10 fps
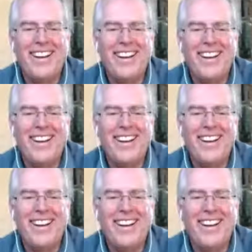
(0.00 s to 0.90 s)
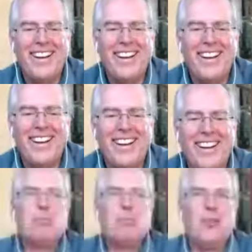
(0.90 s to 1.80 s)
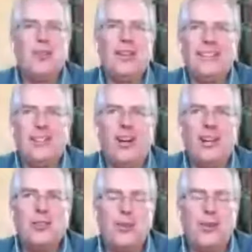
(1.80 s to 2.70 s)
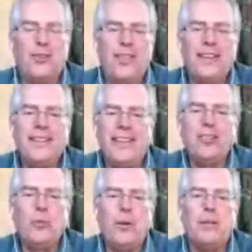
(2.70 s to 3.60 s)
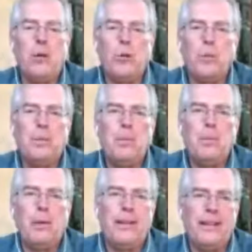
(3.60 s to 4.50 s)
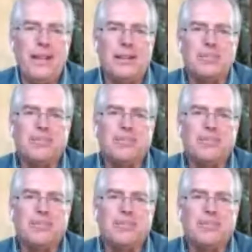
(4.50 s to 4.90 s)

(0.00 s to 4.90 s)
I love that. Yeah, cat person selling dog toys. I think that's the way most people end up.